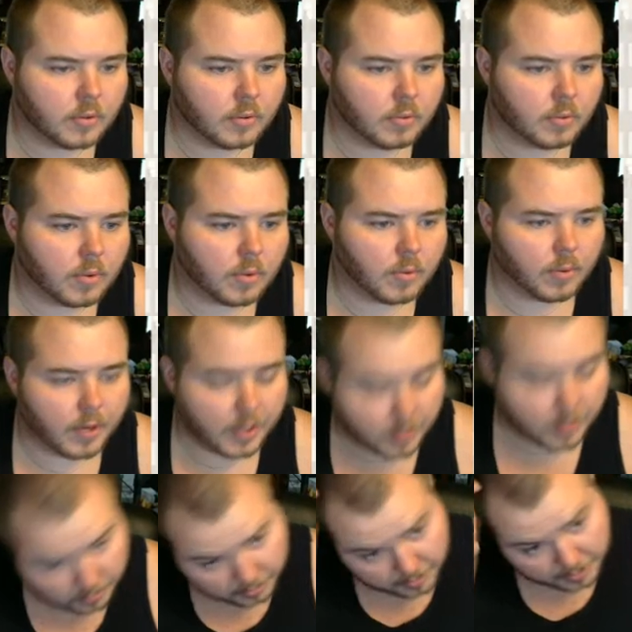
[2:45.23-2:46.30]
Oh wait,
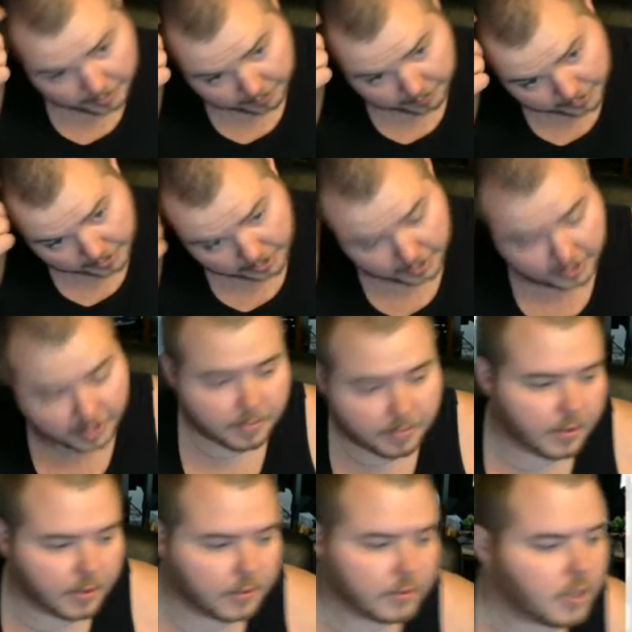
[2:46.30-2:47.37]
run everything to get
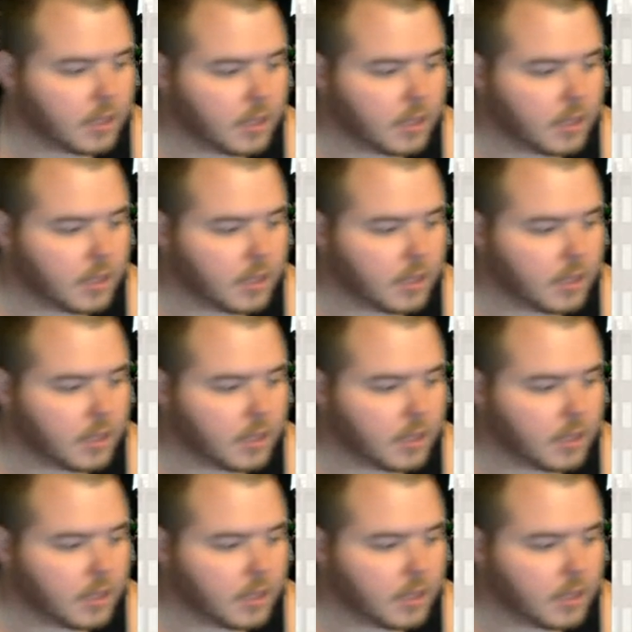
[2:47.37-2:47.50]
built.